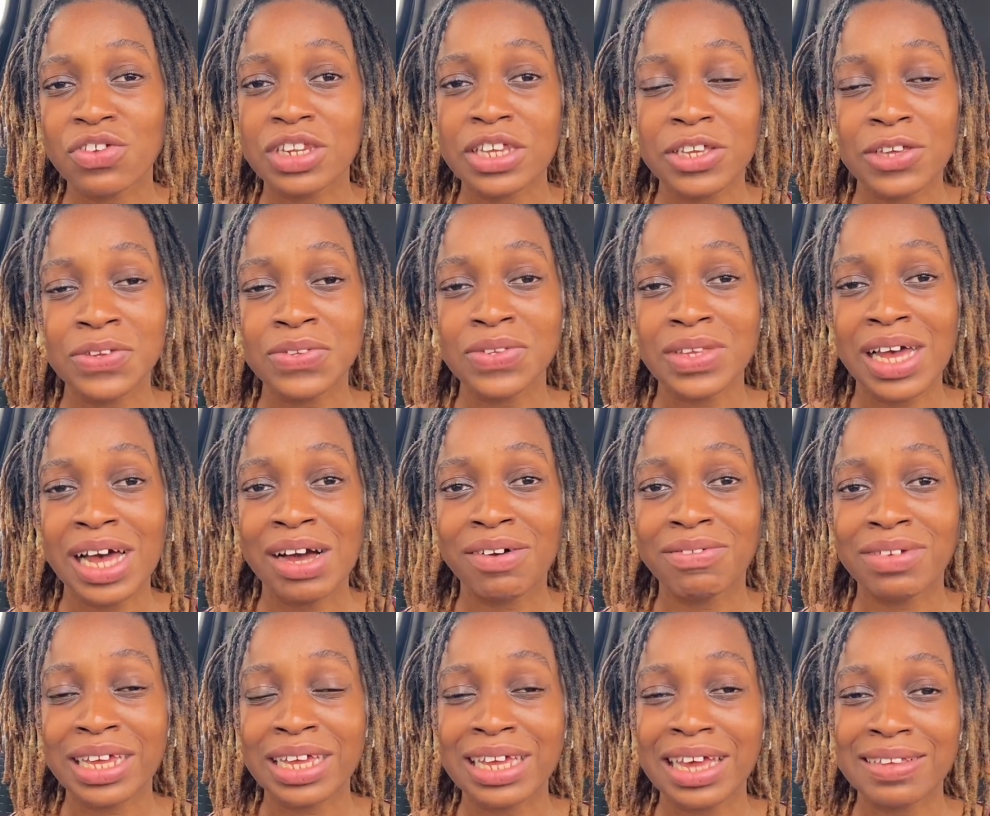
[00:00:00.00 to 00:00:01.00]
he used to
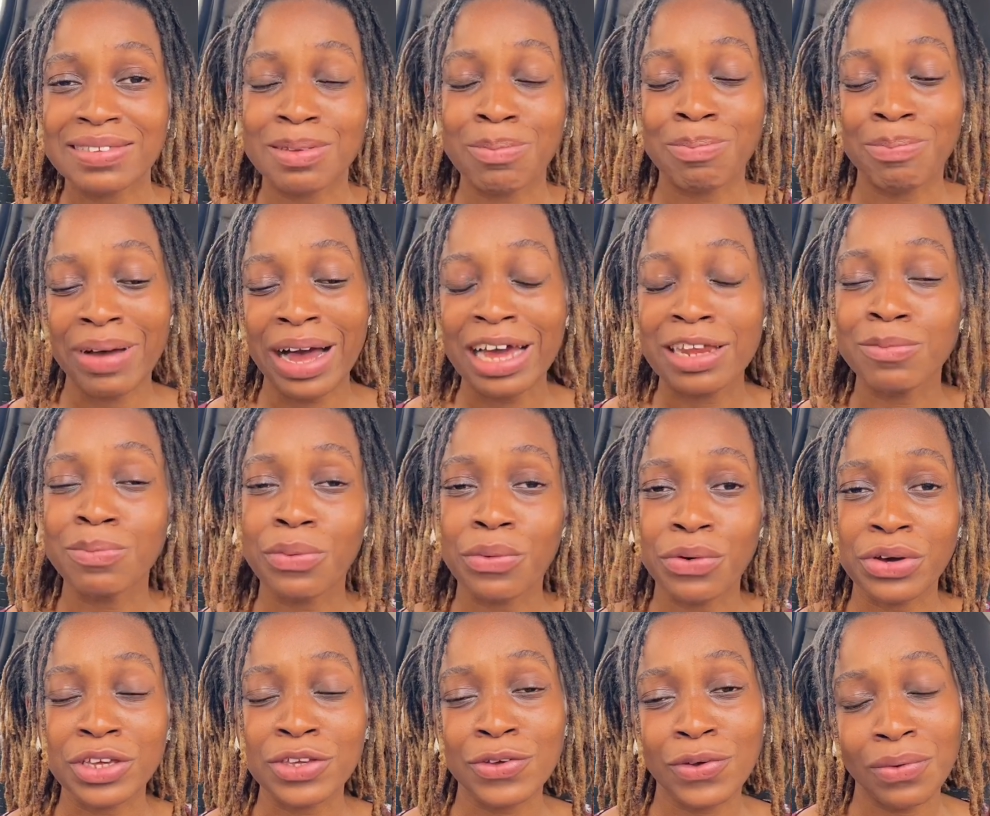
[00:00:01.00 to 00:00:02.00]
have as a bad
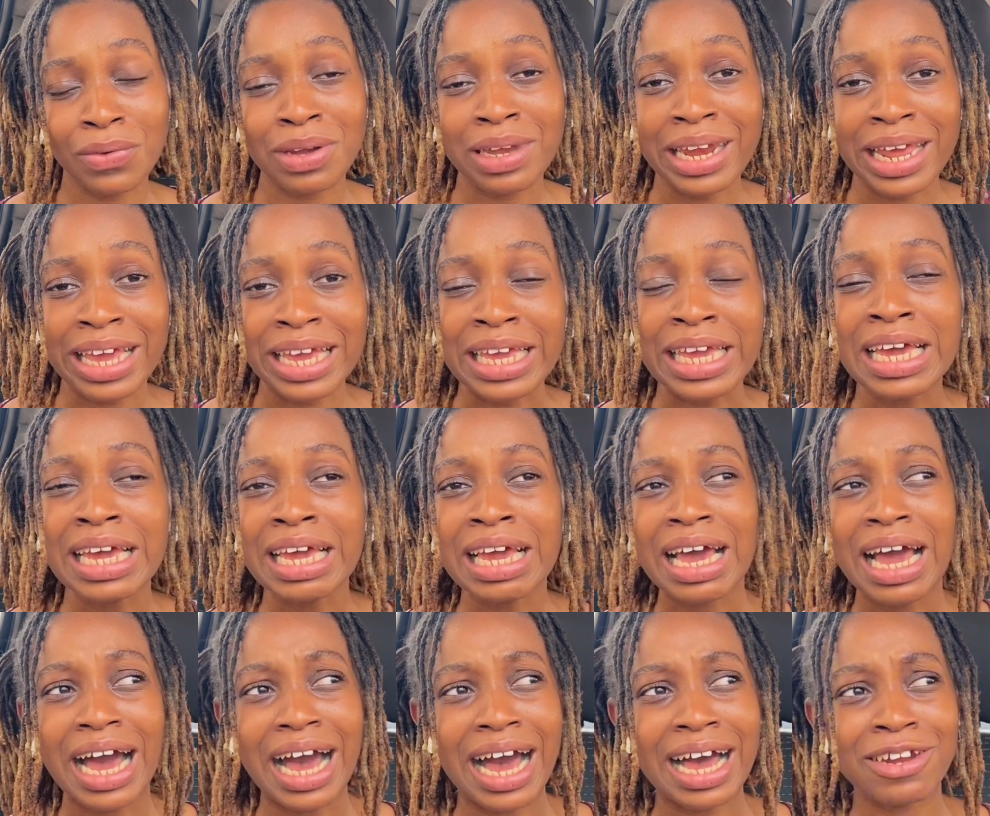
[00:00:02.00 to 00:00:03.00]
boy, good lay.
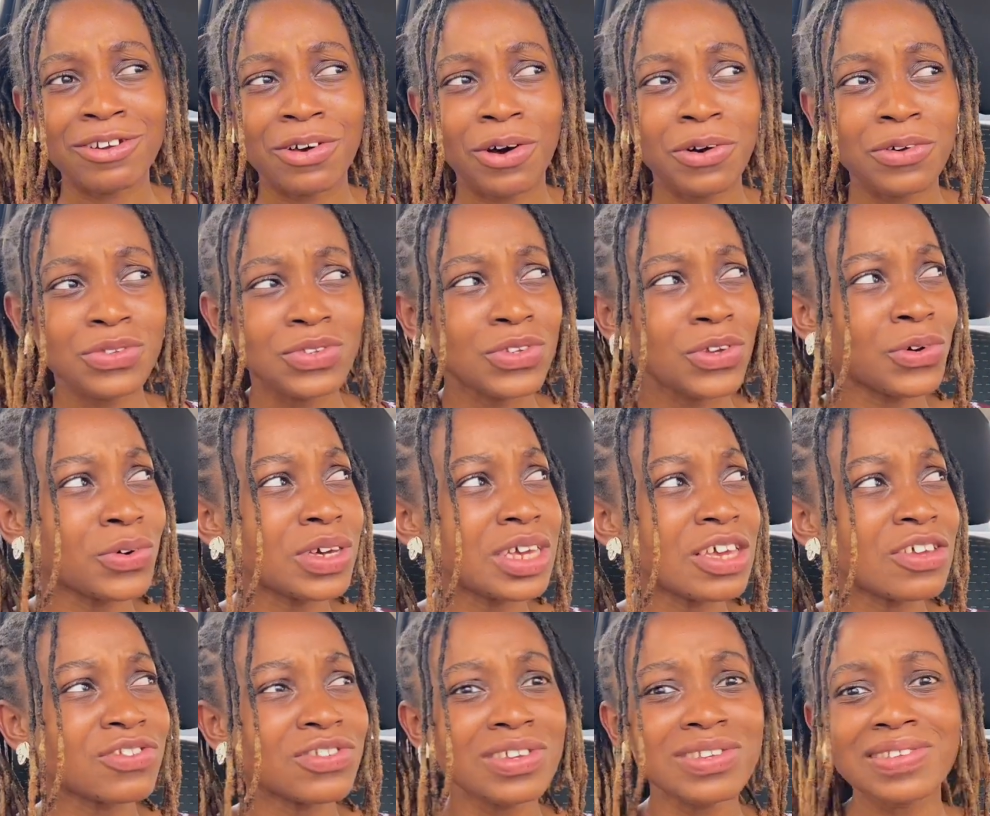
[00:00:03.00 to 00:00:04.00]
And also
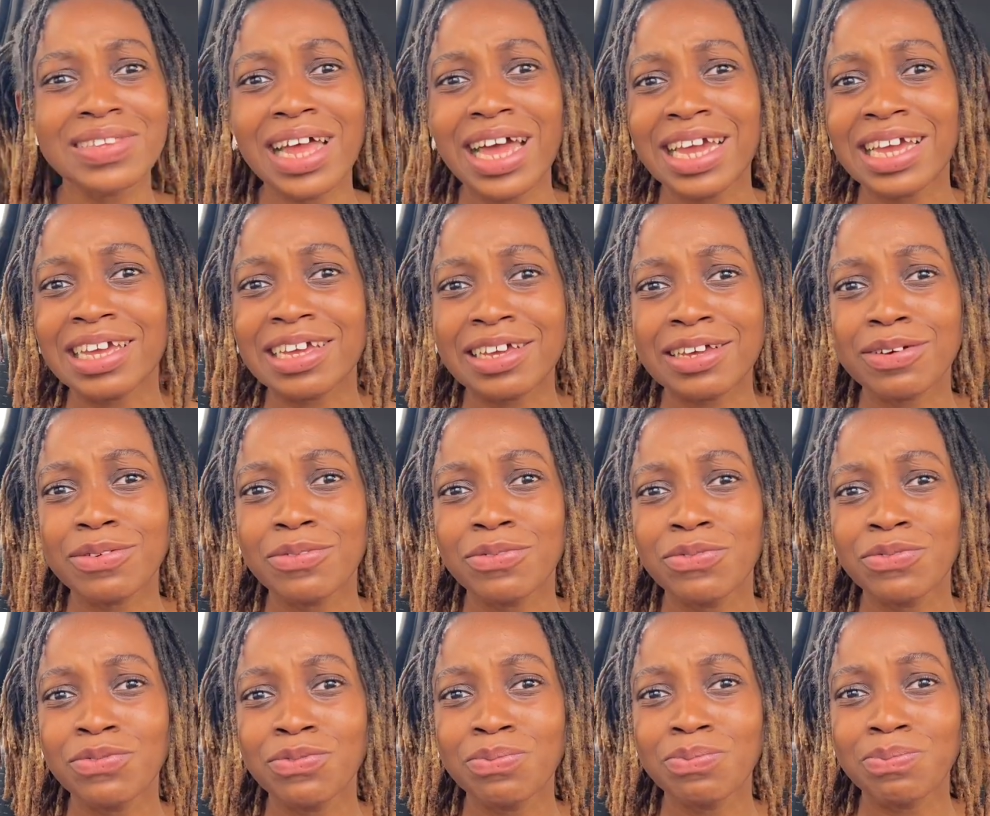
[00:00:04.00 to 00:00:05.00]
he's just
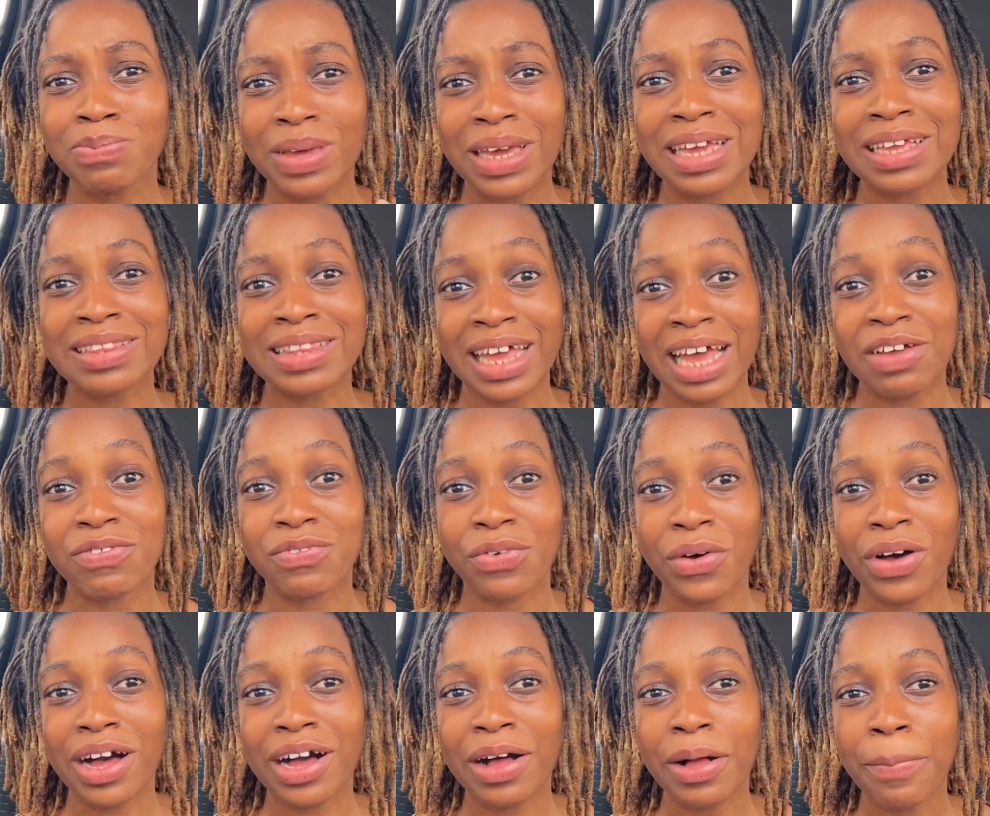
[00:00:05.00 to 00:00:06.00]
being there for
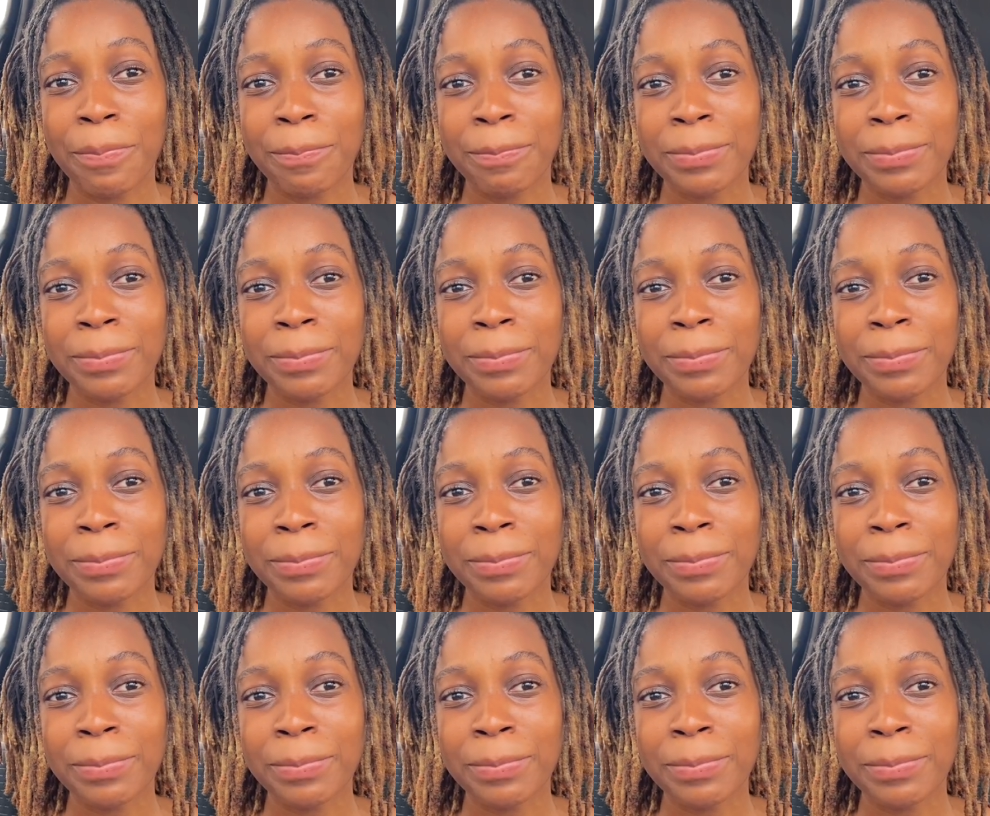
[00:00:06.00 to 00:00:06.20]
her.